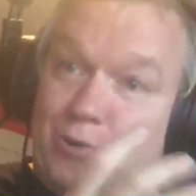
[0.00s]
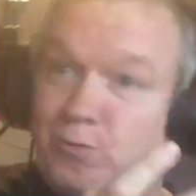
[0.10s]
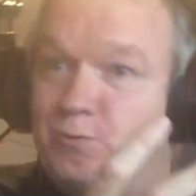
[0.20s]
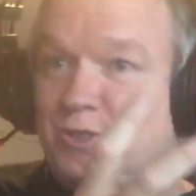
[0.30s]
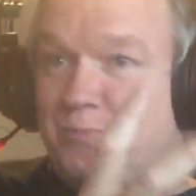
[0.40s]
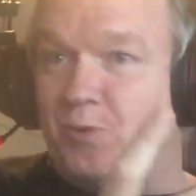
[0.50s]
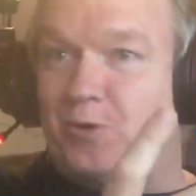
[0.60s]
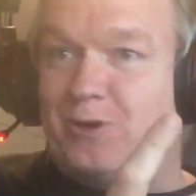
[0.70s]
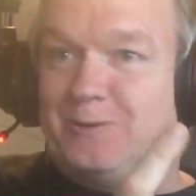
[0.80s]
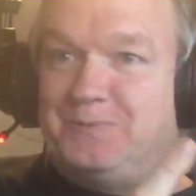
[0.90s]
a Cruz
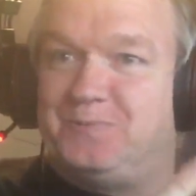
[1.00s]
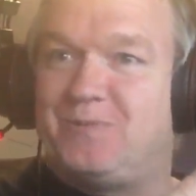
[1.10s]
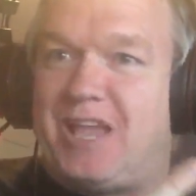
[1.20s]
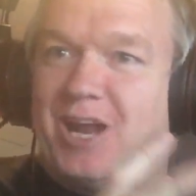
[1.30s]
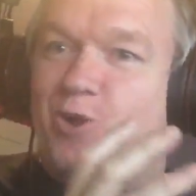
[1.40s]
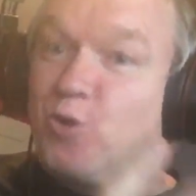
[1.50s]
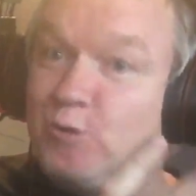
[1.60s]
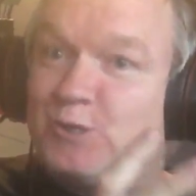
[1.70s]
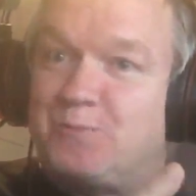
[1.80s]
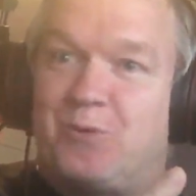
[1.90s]
supporter, and a
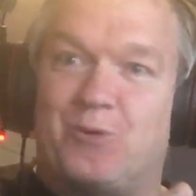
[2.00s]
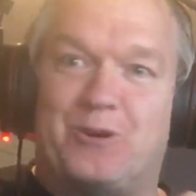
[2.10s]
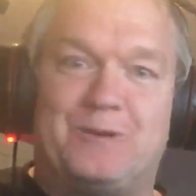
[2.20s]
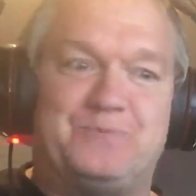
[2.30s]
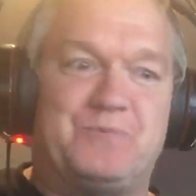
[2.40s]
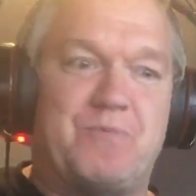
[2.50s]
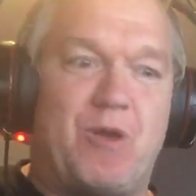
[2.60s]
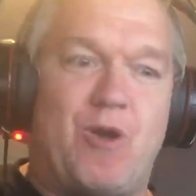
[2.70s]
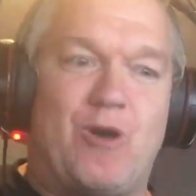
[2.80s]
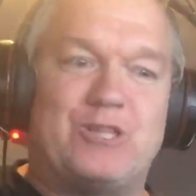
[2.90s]
Cruz supporter
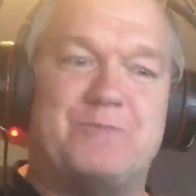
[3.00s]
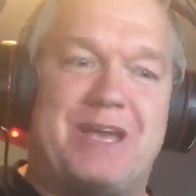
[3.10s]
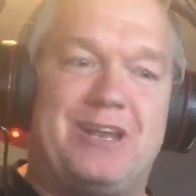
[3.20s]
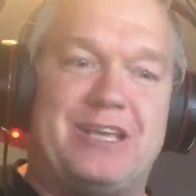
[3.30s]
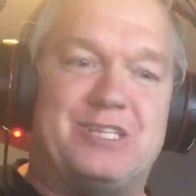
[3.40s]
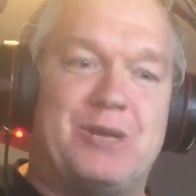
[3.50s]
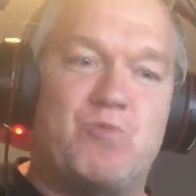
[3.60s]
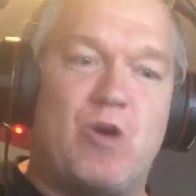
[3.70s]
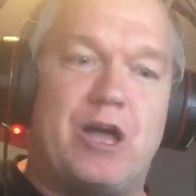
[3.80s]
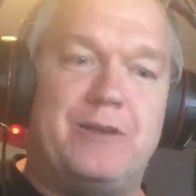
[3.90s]
ultimately is
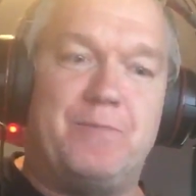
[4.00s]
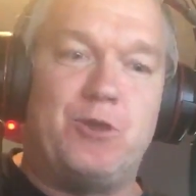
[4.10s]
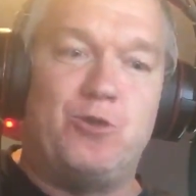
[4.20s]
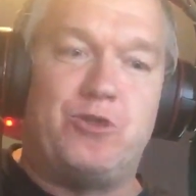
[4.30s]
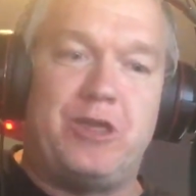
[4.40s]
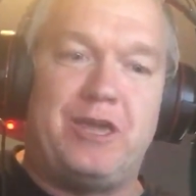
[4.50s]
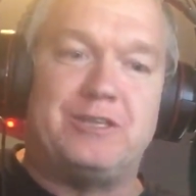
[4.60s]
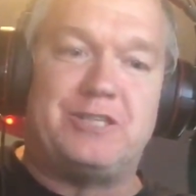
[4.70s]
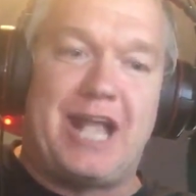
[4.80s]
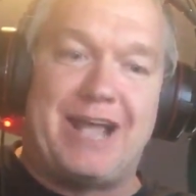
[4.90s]
someone who
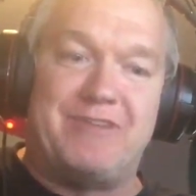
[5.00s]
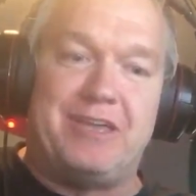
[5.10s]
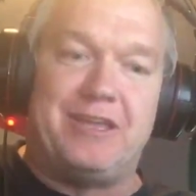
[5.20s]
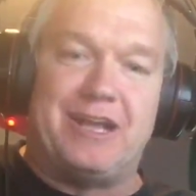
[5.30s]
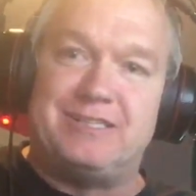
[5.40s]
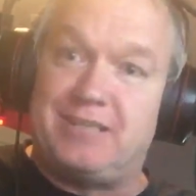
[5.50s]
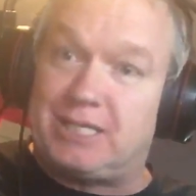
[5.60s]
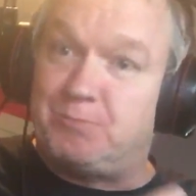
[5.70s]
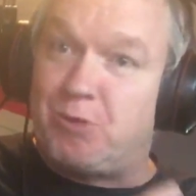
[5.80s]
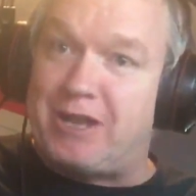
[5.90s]
thinks having a
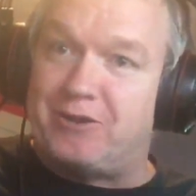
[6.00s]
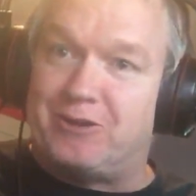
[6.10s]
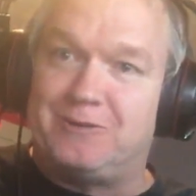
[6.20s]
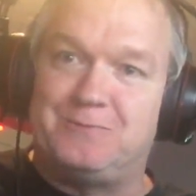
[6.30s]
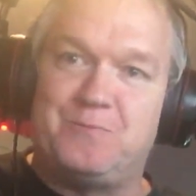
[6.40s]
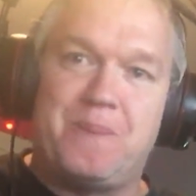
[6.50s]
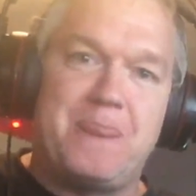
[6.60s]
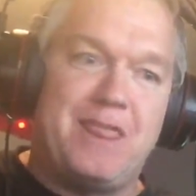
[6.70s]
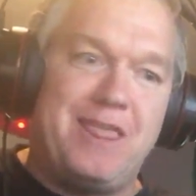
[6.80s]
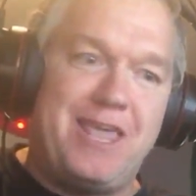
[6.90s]
sex predator
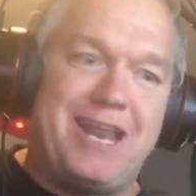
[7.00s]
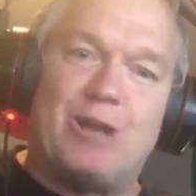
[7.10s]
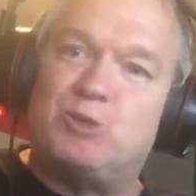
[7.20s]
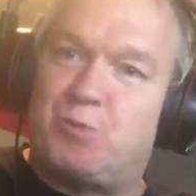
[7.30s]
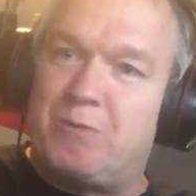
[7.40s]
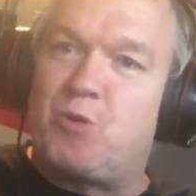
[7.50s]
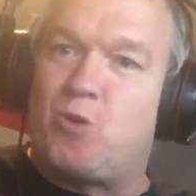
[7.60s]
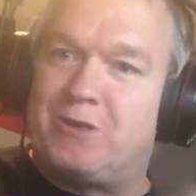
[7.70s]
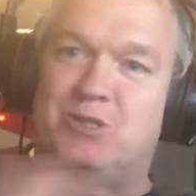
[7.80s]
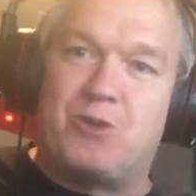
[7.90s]
in our Supreme
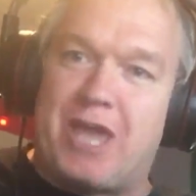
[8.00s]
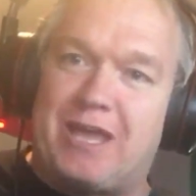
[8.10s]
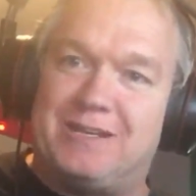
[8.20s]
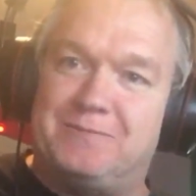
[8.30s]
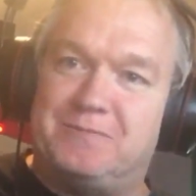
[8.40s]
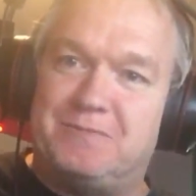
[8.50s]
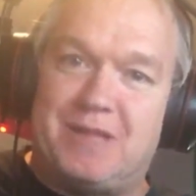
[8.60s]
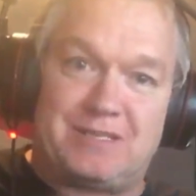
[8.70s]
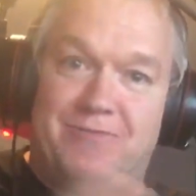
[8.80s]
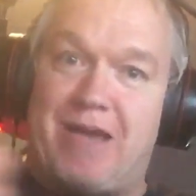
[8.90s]
Court is okay.
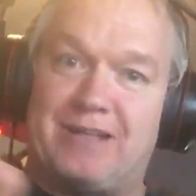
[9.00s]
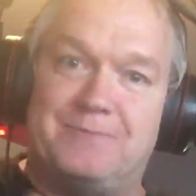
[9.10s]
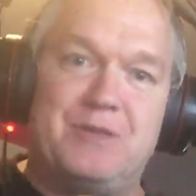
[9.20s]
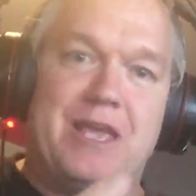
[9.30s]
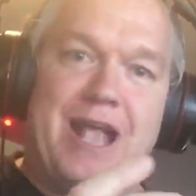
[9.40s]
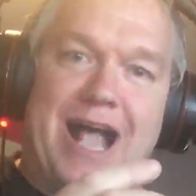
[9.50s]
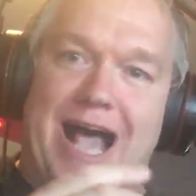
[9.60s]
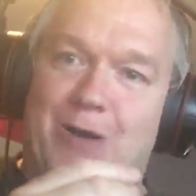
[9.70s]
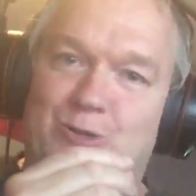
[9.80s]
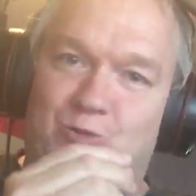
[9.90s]
That's the fact.
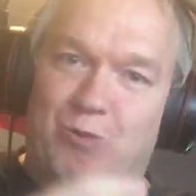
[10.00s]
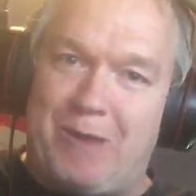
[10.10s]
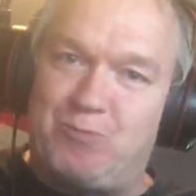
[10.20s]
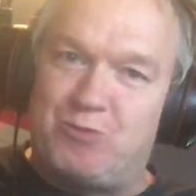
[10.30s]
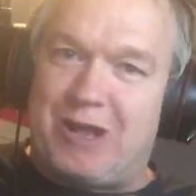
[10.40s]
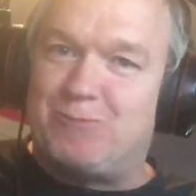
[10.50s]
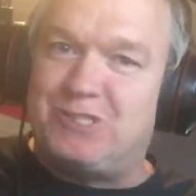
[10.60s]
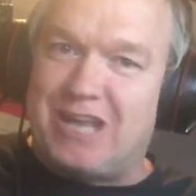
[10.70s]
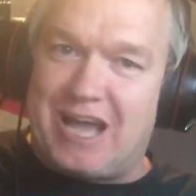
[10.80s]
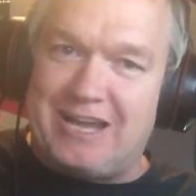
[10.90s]
I was raped when I
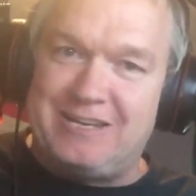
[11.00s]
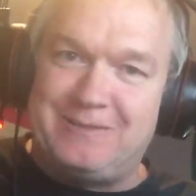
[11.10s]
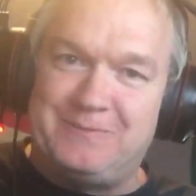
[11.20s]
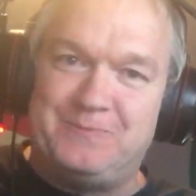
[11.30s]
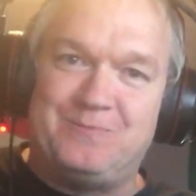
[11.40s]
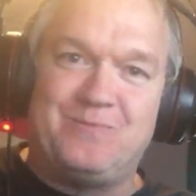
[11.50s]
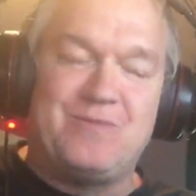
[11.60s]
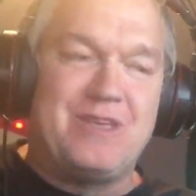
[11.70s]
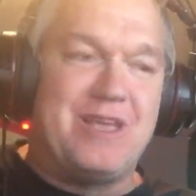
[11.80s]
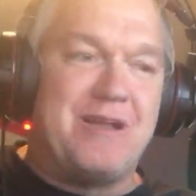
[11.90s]
was 9
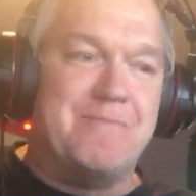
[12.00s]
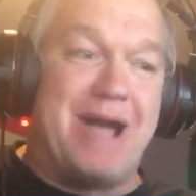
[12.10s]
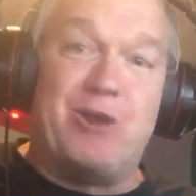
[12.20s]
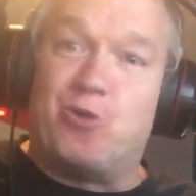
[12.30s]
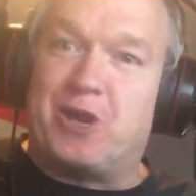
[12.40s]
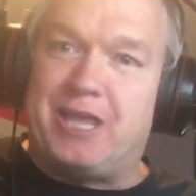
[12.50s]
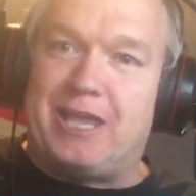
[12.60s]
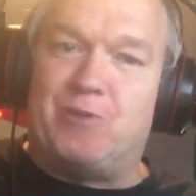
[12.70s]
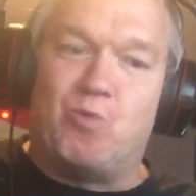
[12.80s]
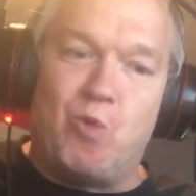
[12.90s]
by an older
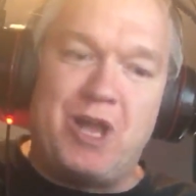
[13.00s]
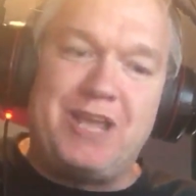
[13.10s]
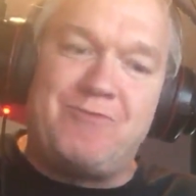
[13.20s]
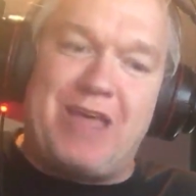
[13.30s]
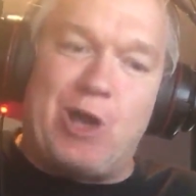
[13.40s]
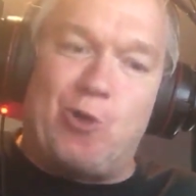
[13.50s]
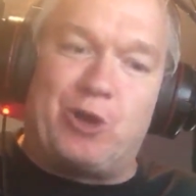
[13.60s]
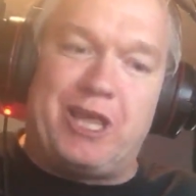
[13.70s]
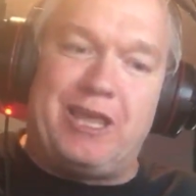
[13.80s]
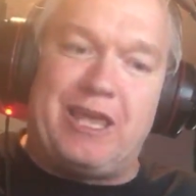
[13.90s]
kid. What if that
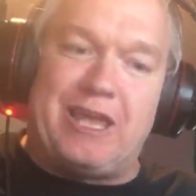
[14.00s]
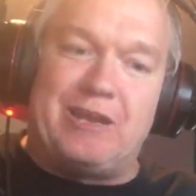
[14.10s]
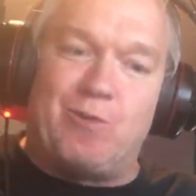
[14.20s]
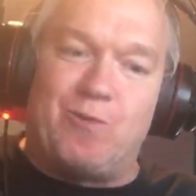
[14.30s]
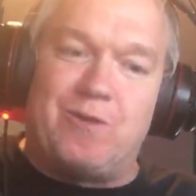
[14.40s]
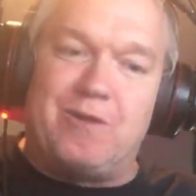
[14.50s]
older kid